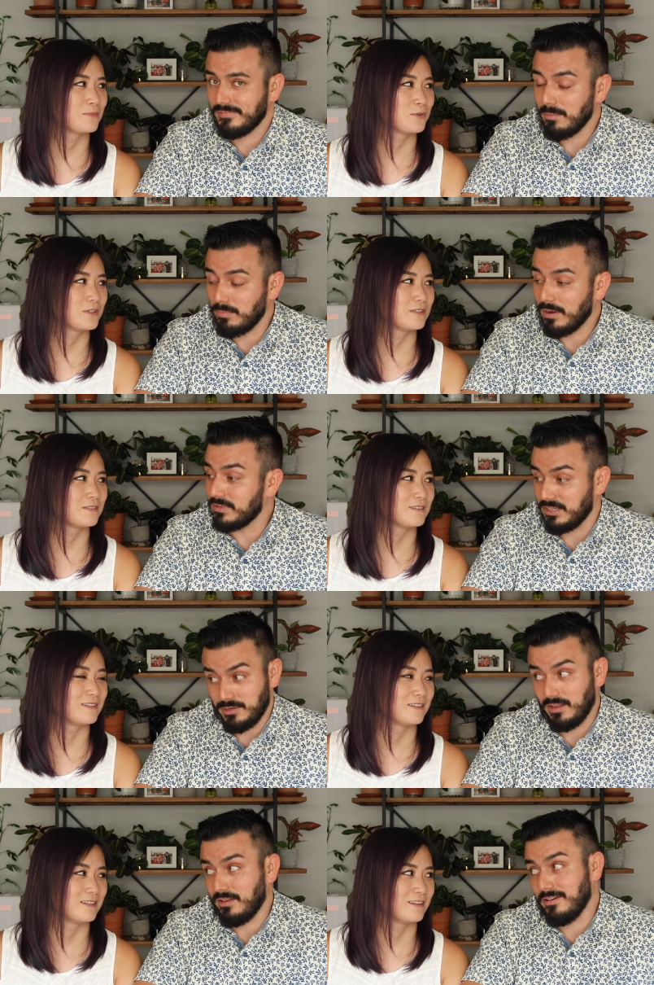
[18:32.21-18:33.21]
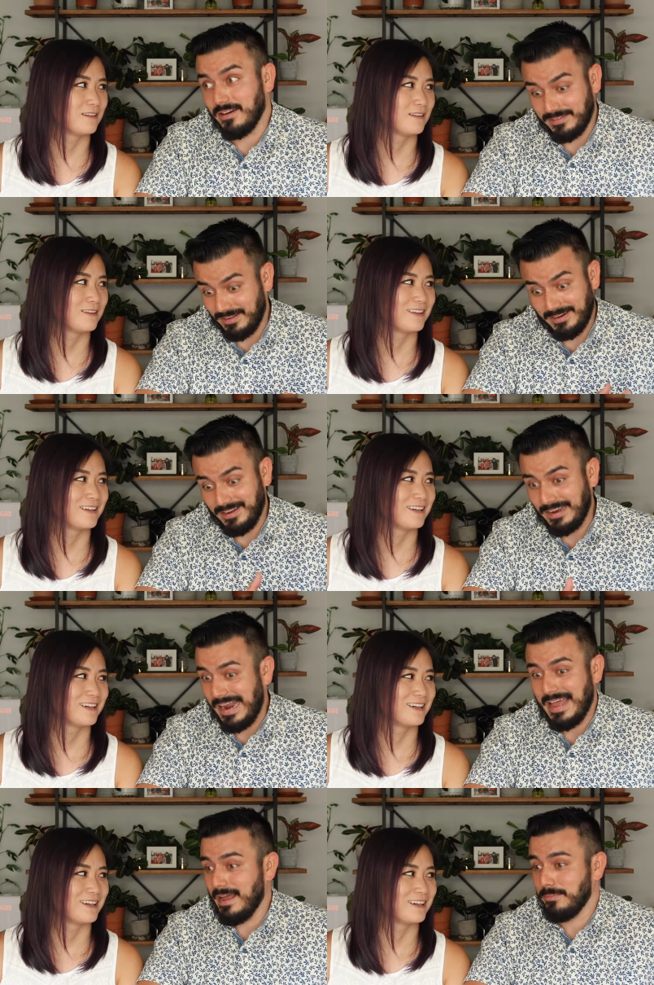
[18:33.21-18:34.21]
Speaker 1: It or bumped each other and then it
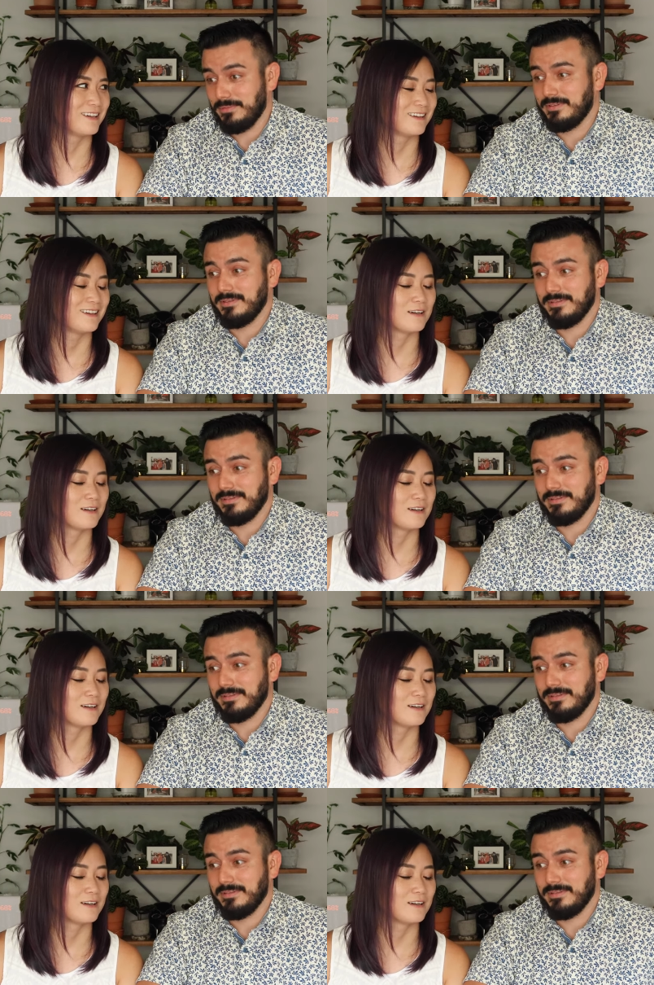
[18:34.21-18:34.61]
collapsed.